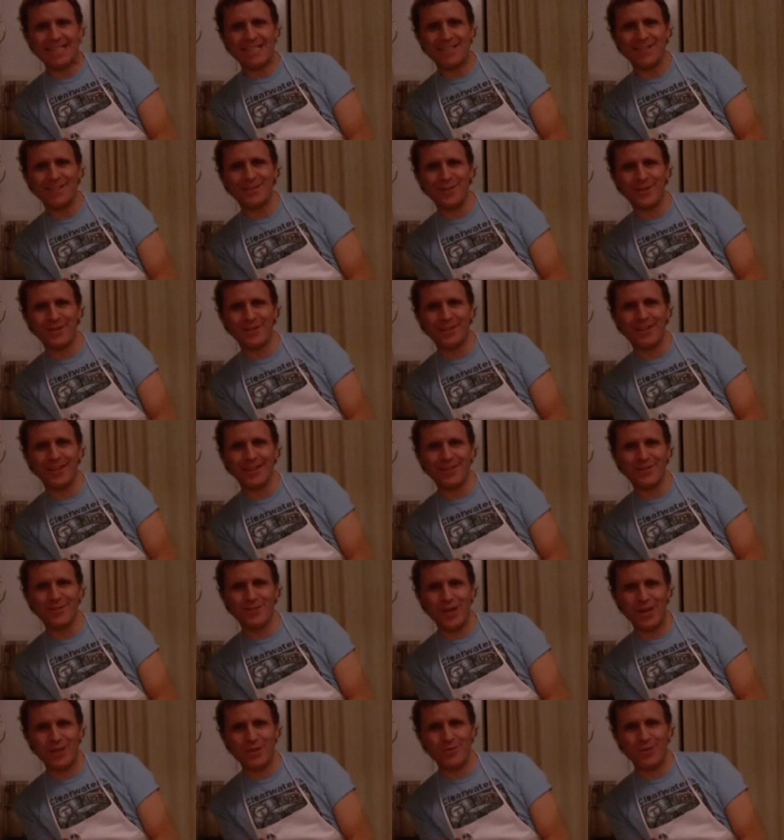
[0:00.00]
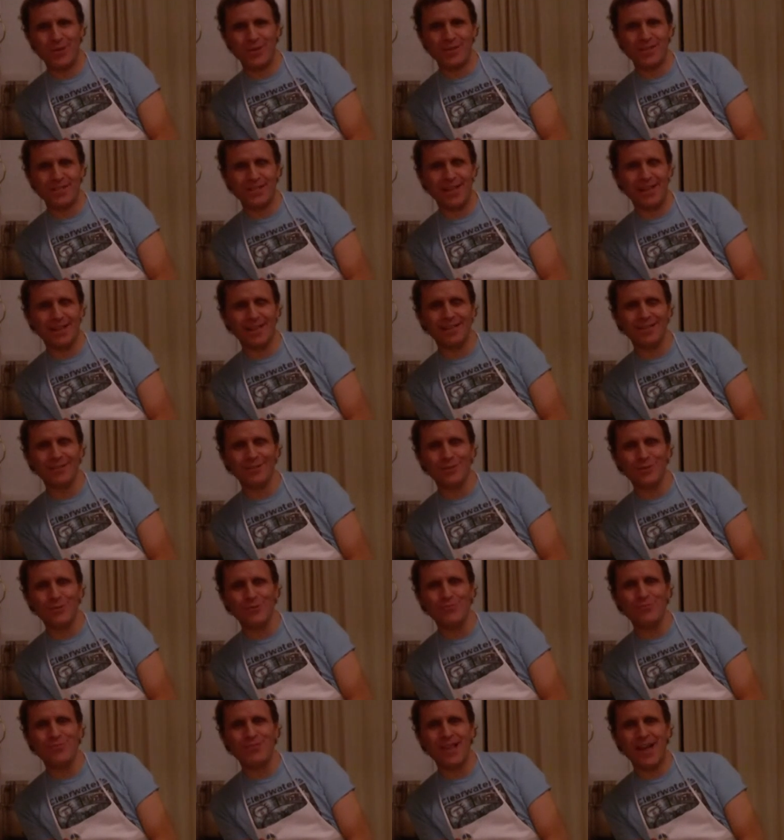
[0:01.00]
It's Sunday, January
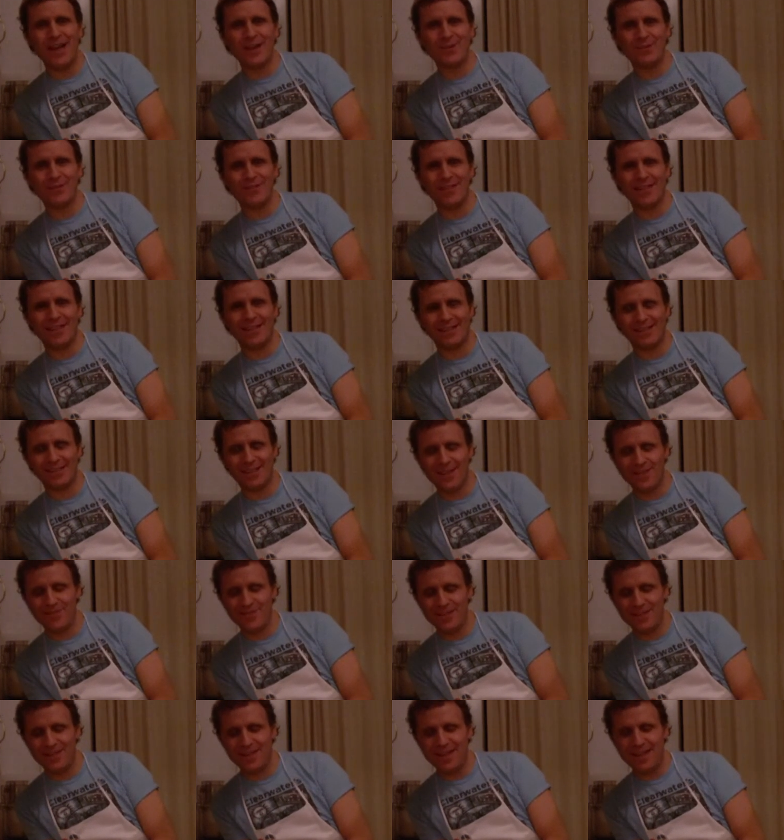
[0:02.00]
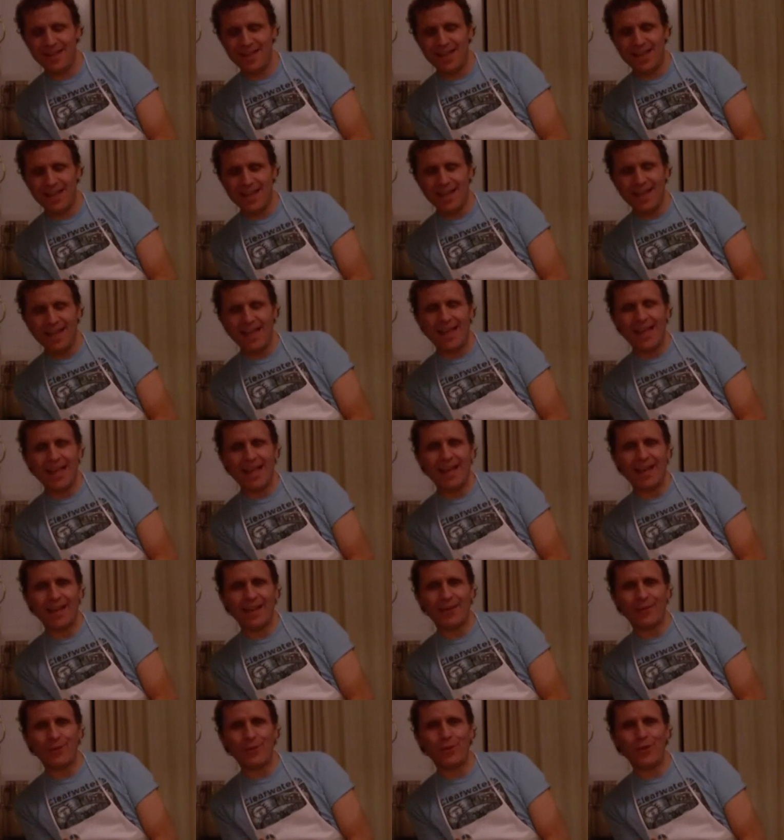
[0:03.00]
2nd, 2011,
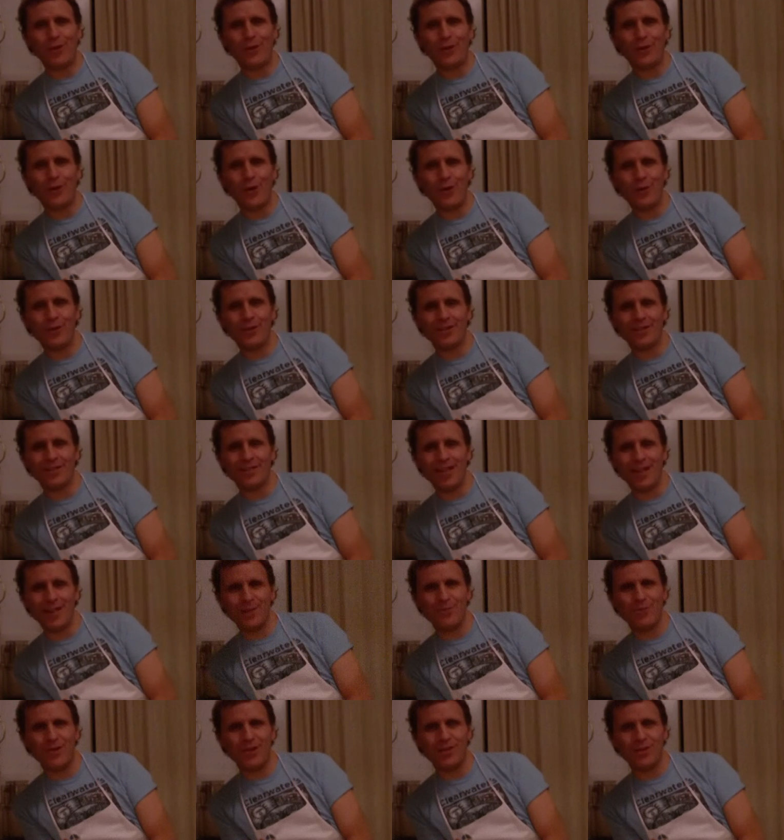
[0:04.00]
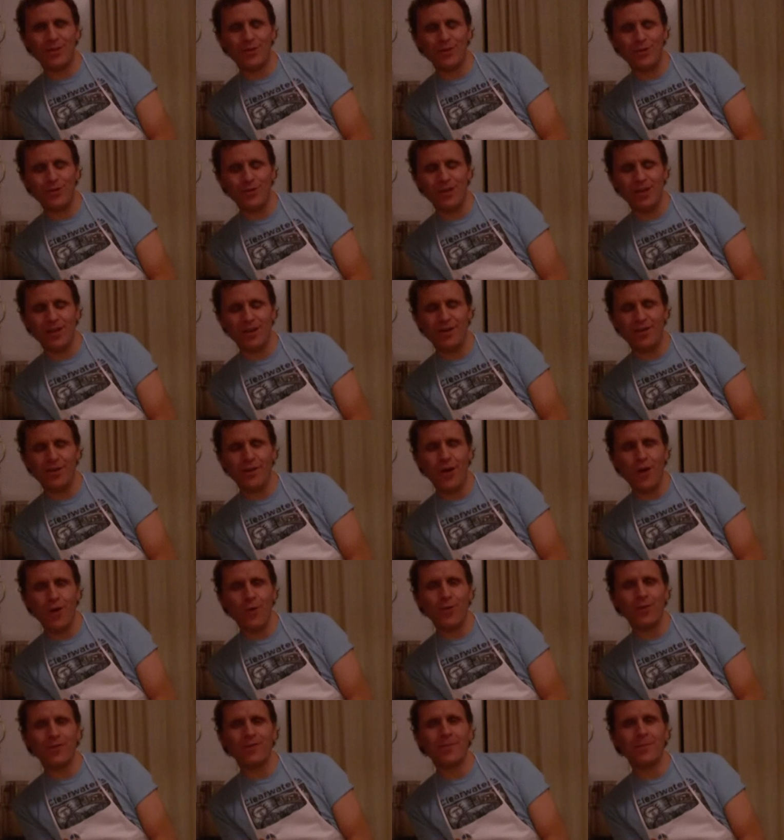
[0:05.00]
and we are going to celebrate the new
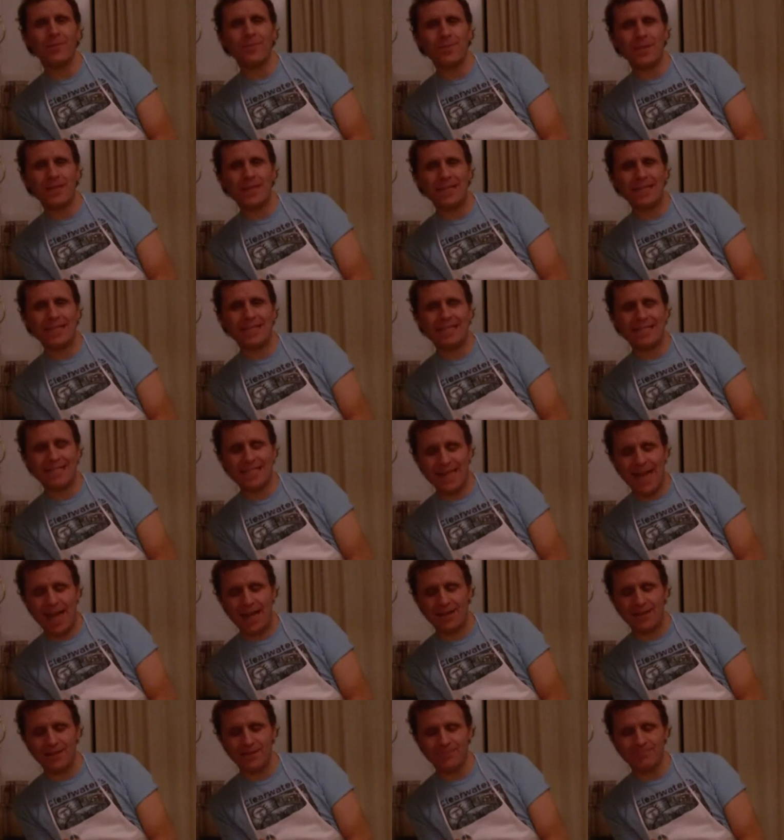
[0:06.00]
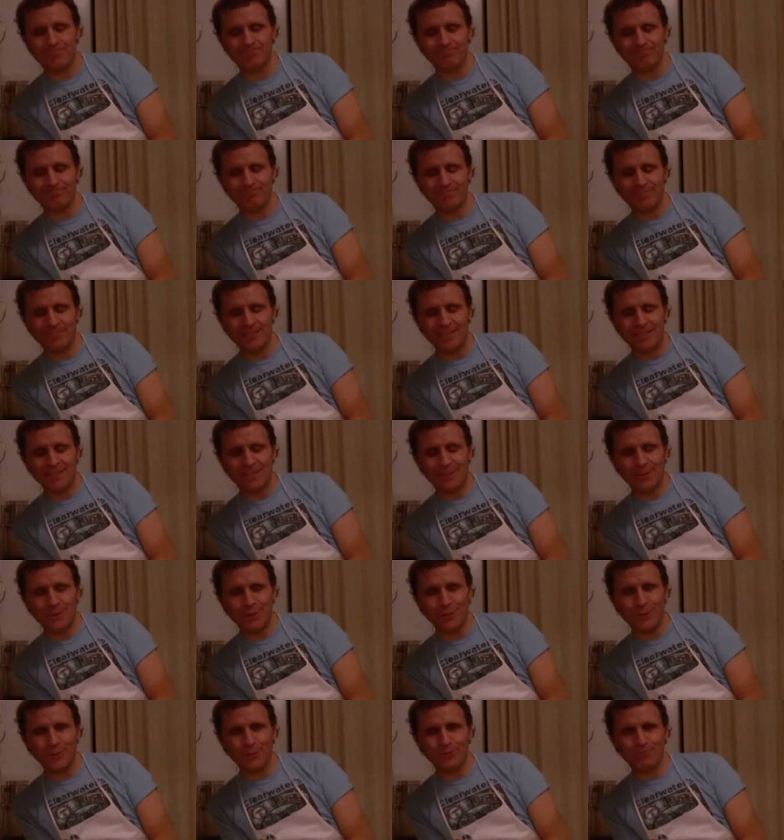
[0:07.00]
year with a big salad.
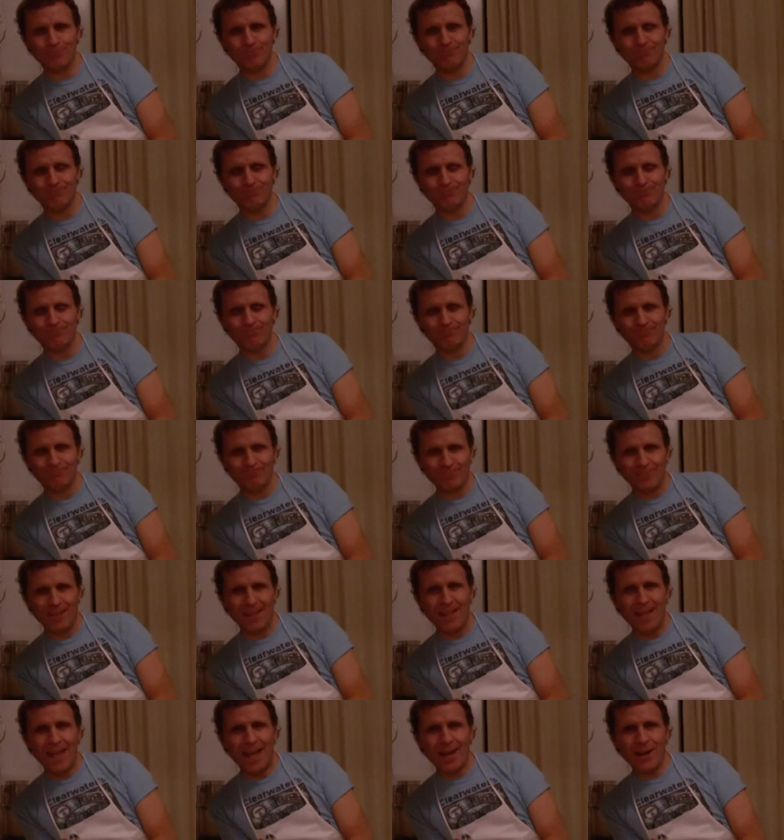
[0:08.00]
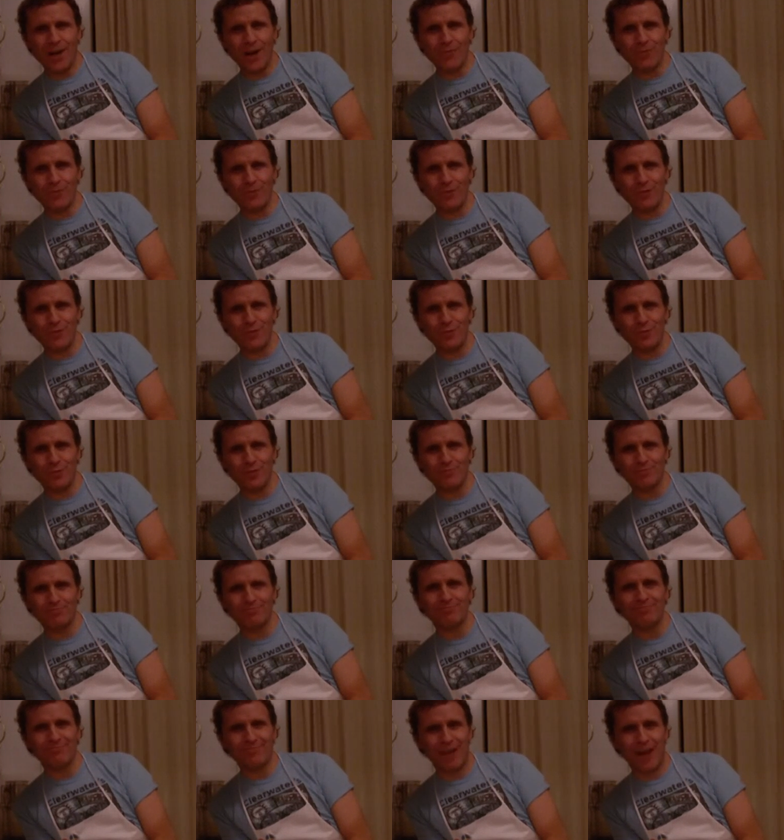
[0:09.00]
So, hang on for this
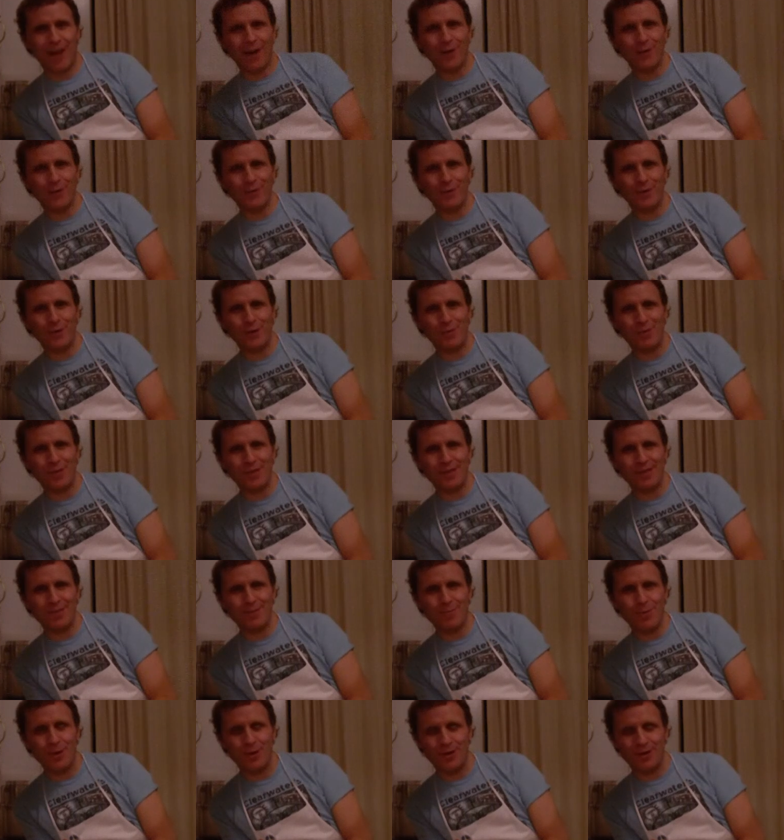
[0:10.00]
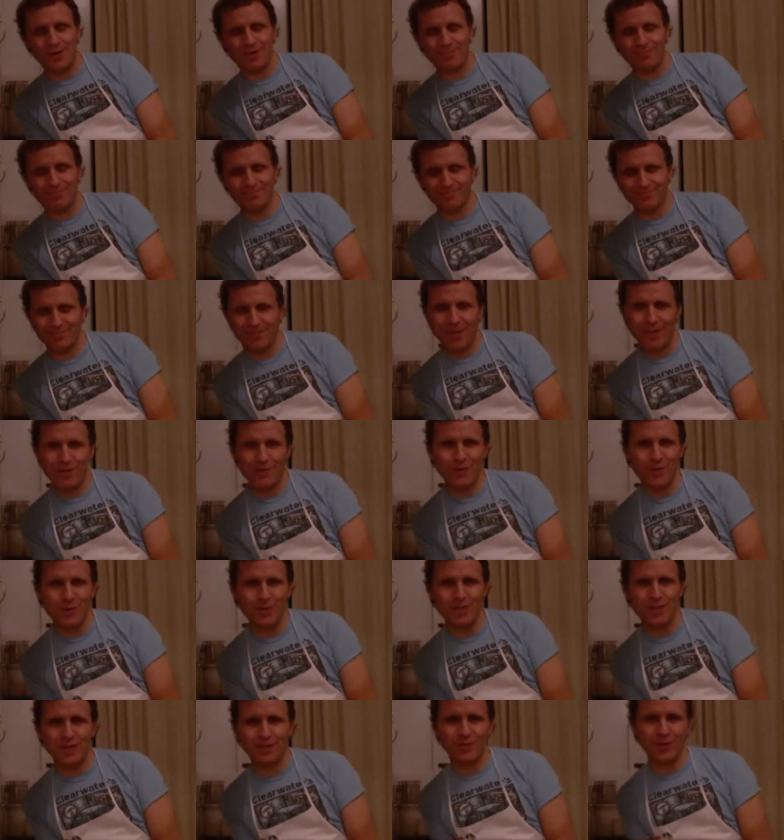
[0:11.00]
one. I don't think you'll be disappointed.
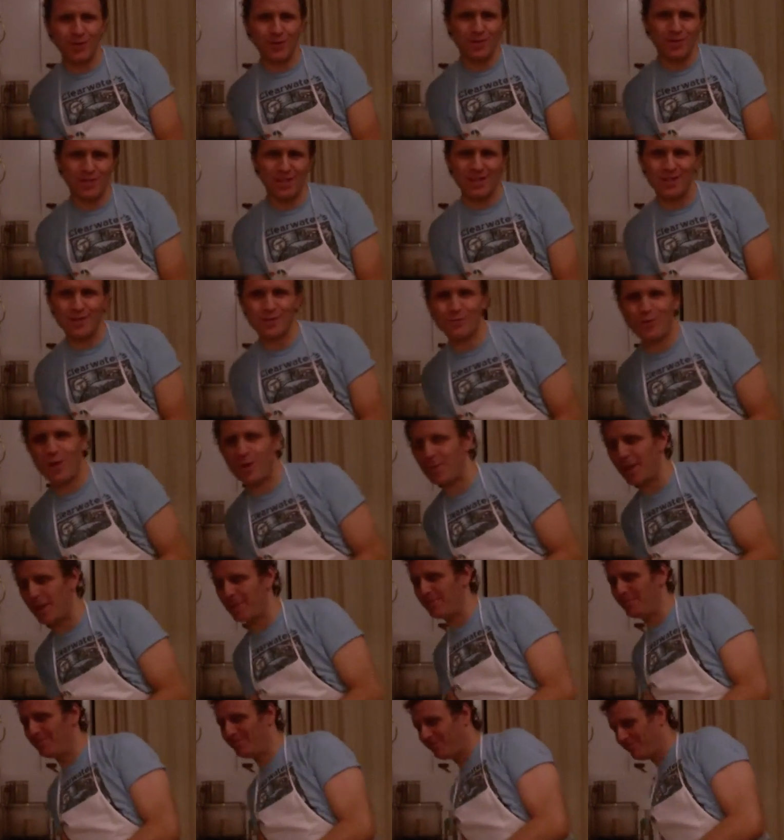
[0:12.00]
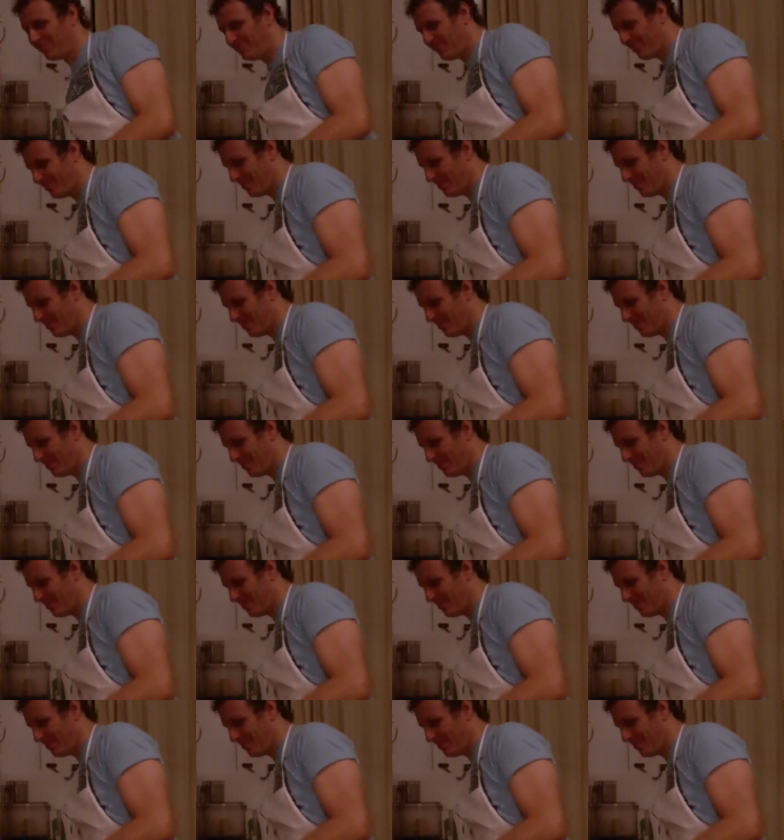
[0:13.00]
First things first, let's scrub up.